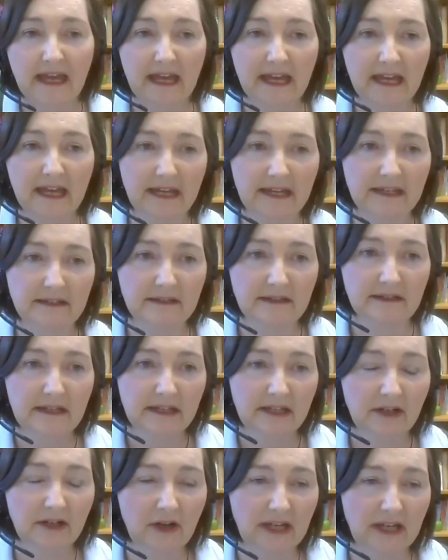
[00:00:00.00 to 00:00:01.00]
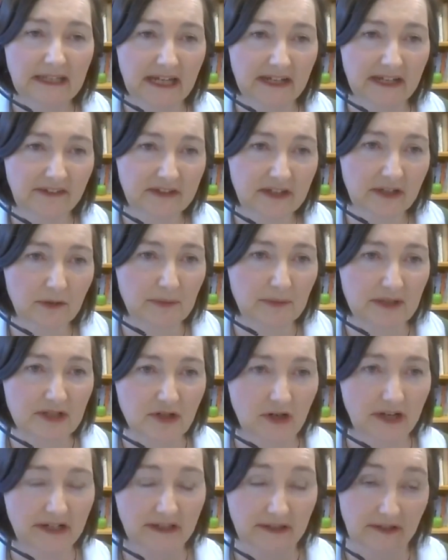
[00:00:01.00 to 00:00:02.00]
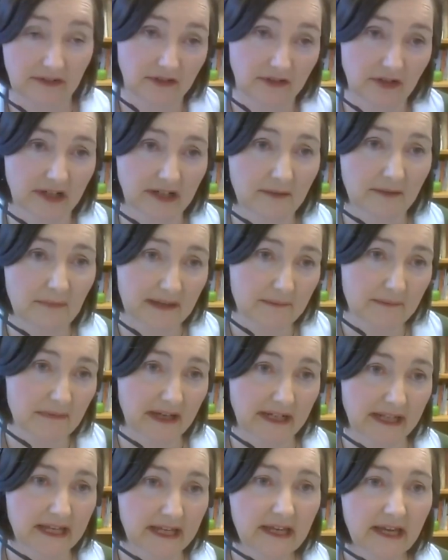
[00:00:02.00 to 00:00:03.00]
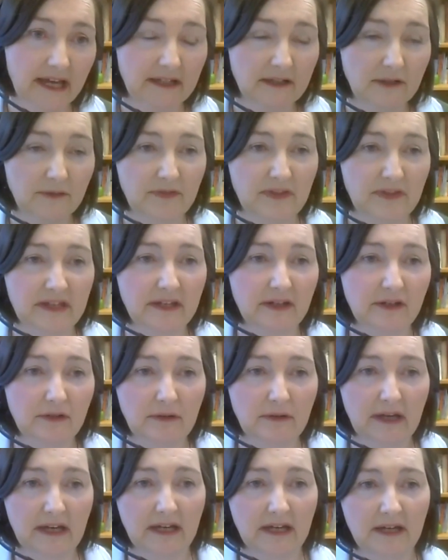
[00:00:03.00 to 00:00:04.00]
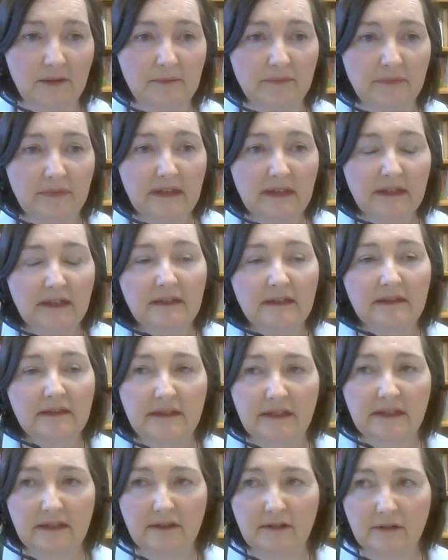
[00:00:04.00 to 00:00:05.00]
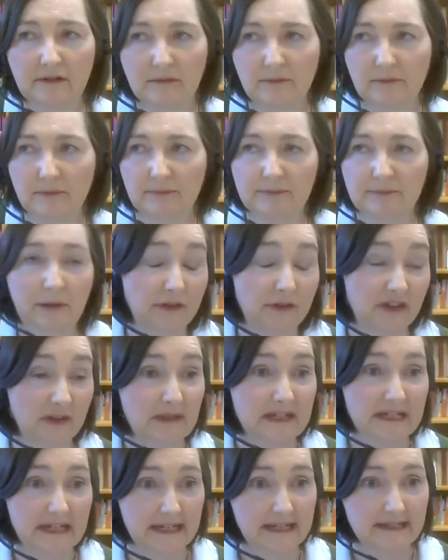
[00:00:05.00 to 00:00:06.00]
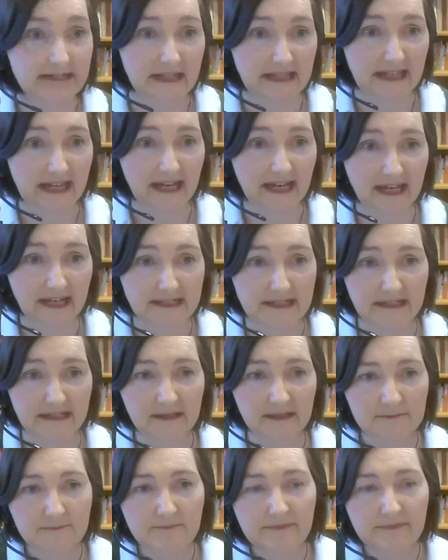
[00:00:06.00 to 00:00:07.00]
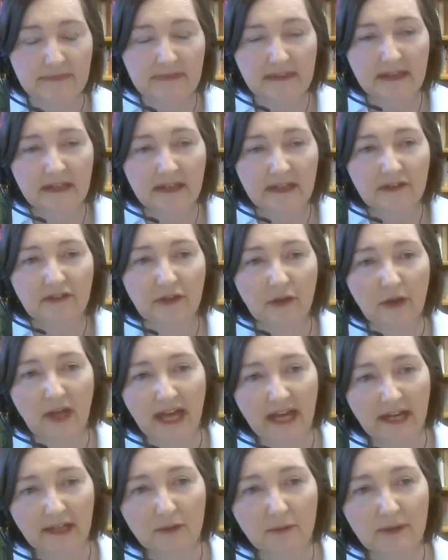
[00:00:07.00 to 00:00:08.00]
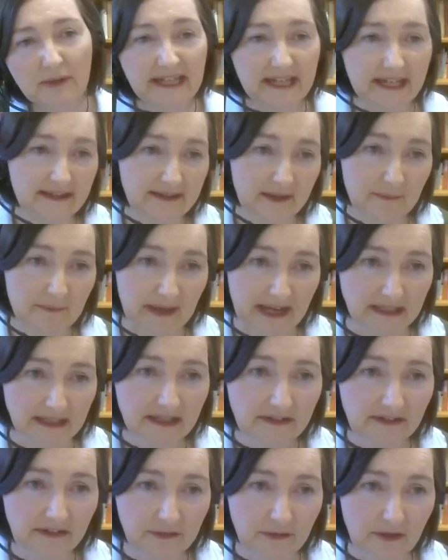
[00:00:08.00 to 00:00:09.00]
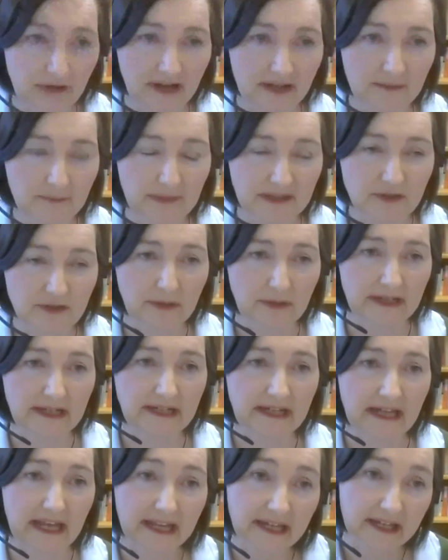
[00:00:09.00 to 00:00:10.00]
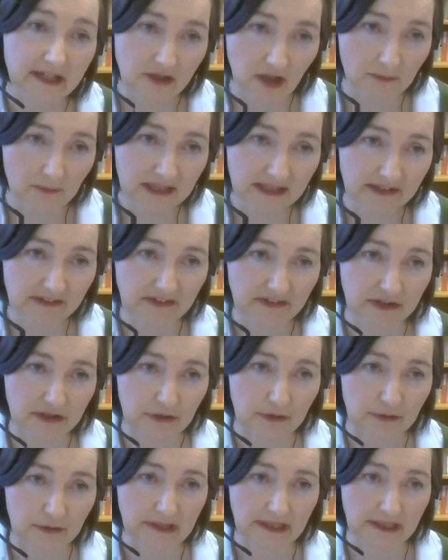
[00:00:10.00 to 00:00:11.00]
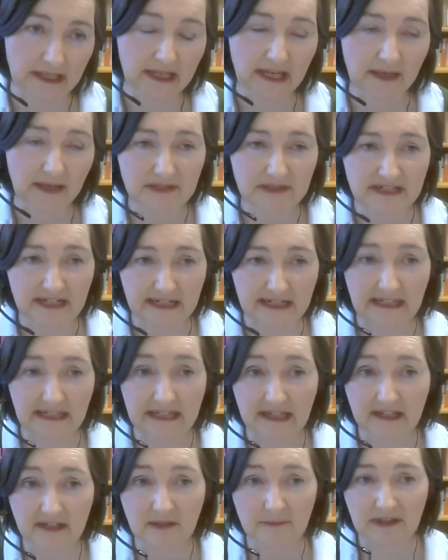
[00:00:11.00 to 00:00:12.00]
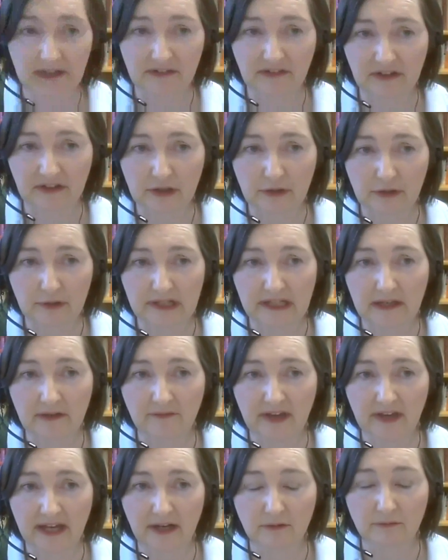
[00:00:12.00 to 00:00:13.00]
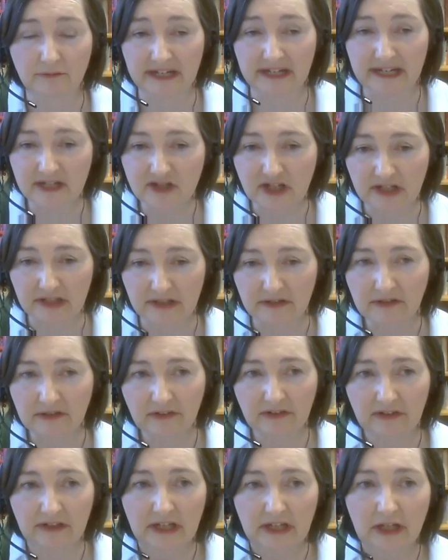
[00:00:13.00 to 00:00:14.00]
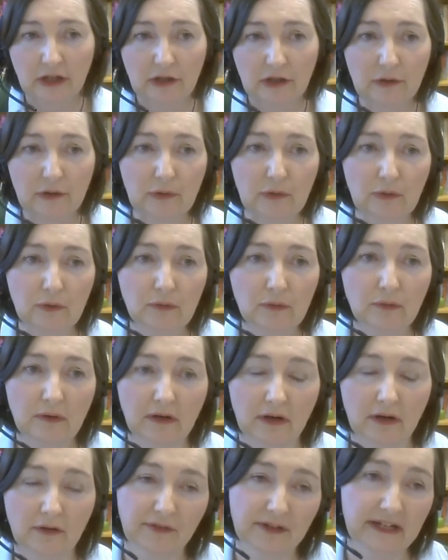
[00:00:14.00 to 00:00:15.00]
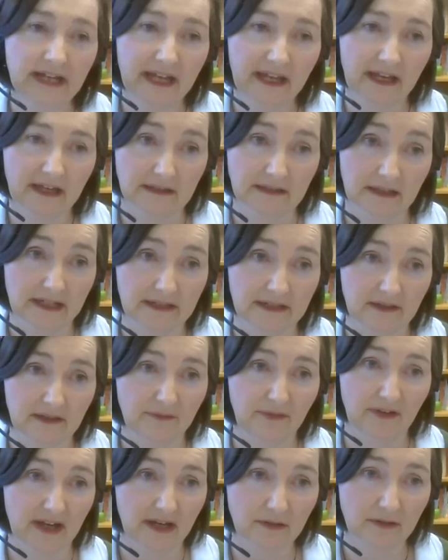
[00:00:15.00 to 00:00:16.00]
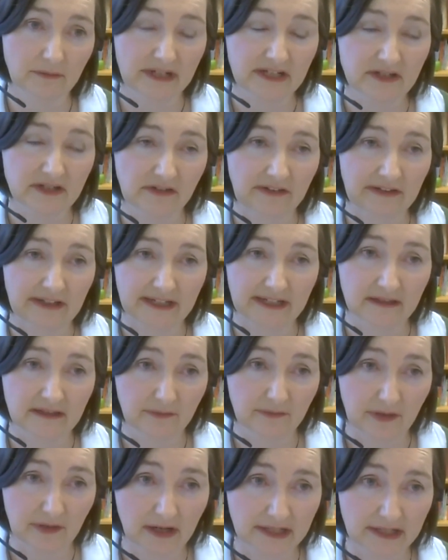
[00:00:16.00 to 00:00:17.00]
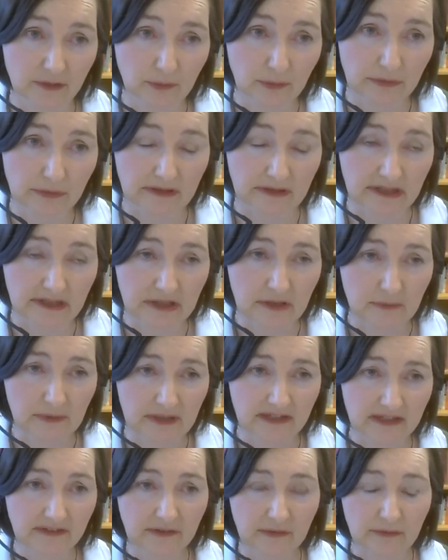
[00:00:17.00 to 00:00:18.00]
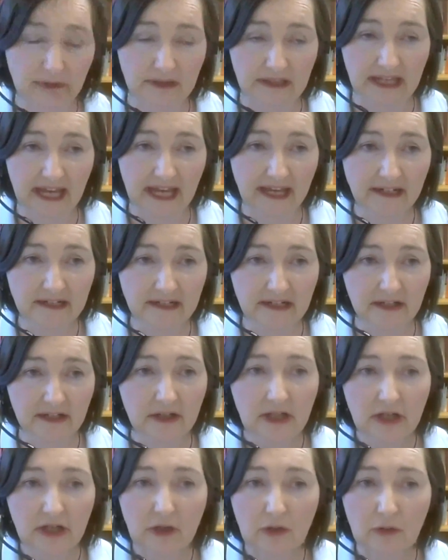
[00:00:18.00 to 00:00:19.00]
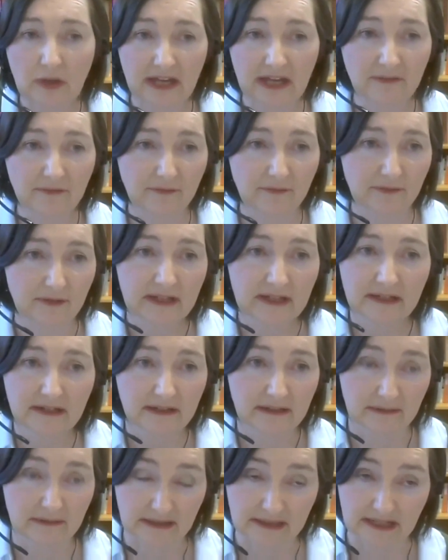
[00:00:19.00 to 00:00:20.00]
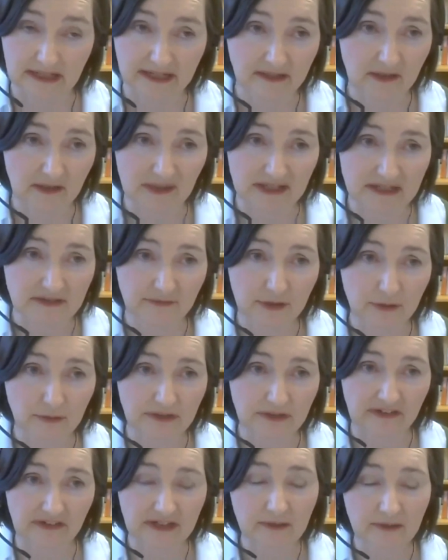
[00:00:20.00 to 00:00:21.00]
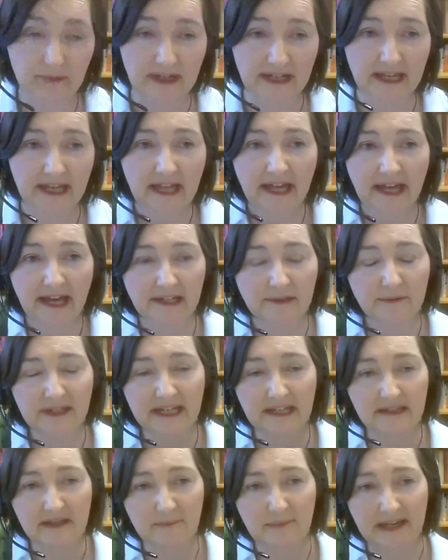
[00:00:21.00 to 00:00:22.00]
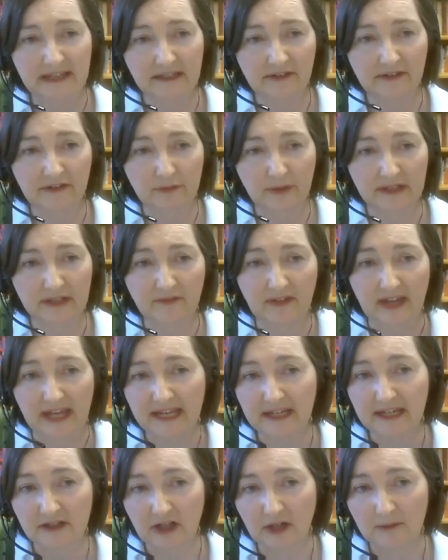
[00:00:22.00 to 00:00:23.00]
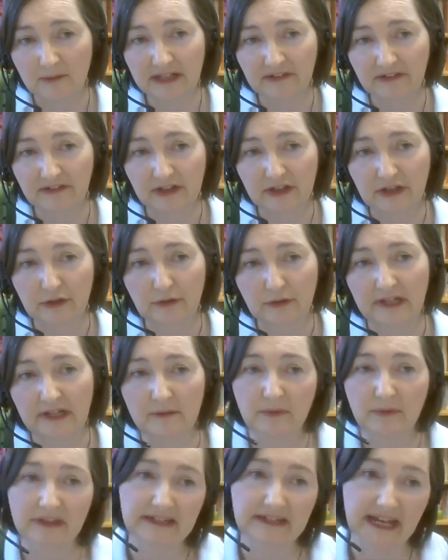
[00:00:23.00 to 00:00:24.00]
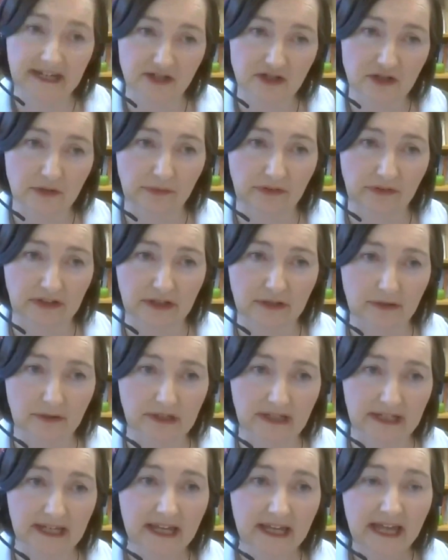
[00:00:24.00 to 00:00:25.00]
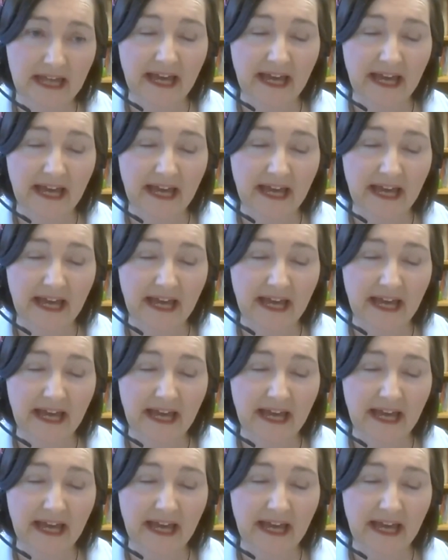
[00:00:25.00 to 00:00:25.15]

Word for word: And you know, Alaska will be trying is trying to make money out of their um, their proximity to the Arctic so, how do we get the balance right between economic security and particularly economic security of our regions, who often, ha- like the far regions, like in the high north in the US or in Canada, who have economic difficulties anyway? How do we get the balance right of economic security with national security?